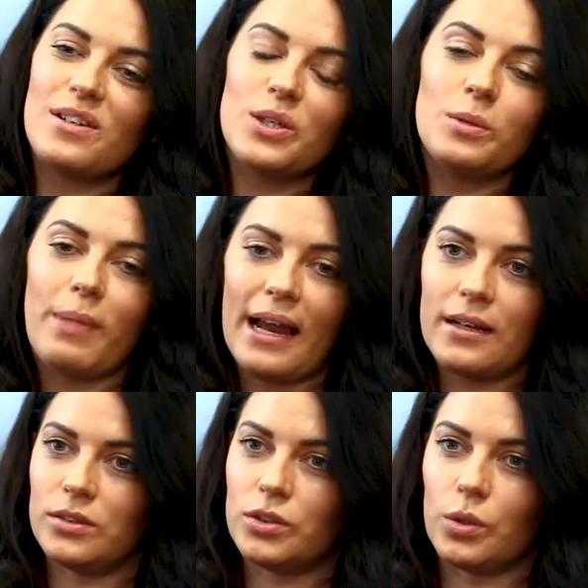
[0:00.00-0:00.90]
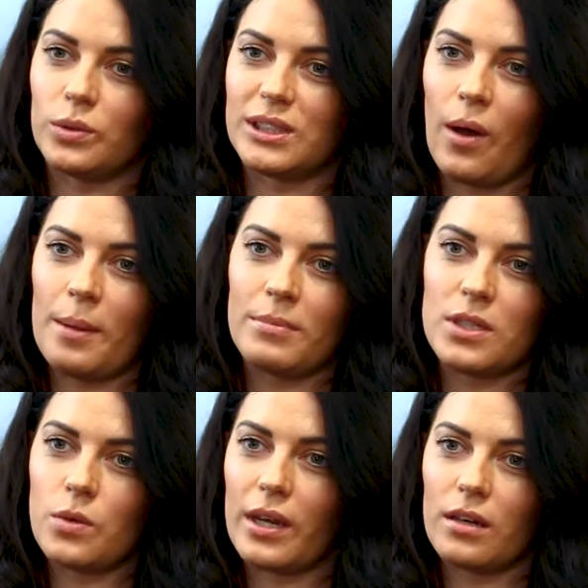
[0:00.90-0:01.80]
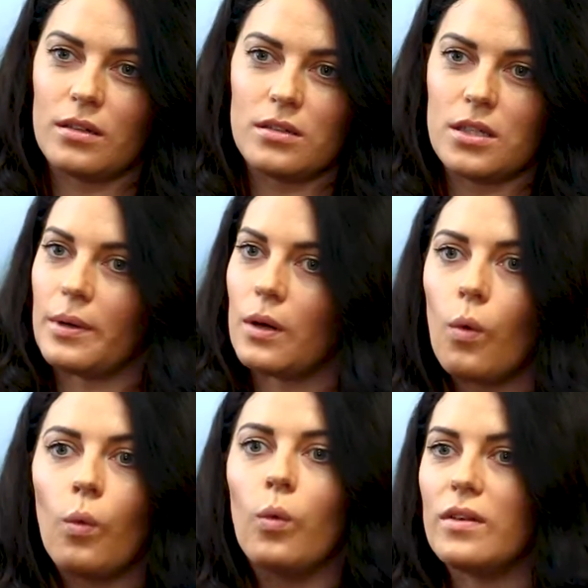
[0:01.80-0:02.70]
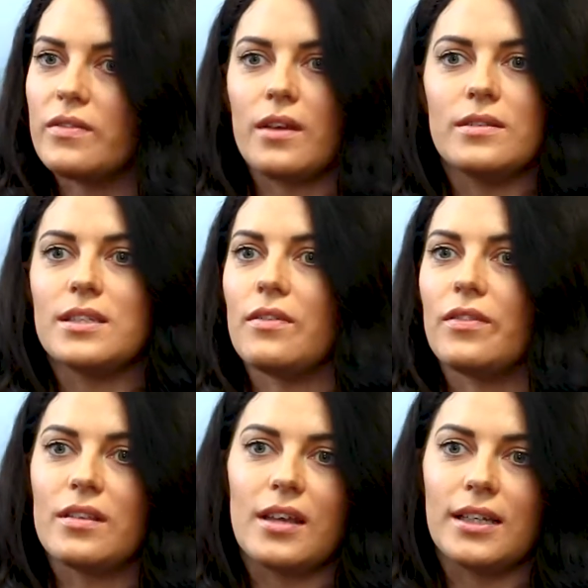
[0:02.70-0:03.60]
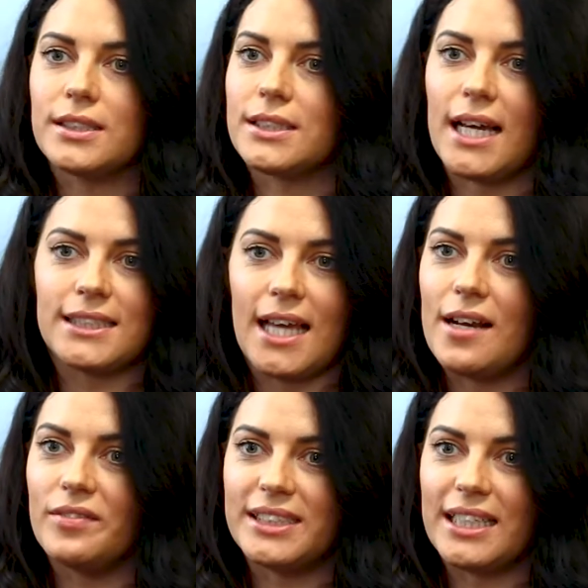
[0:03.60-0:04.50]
do you balance your time between doing all of those different things? Because that is a hell of a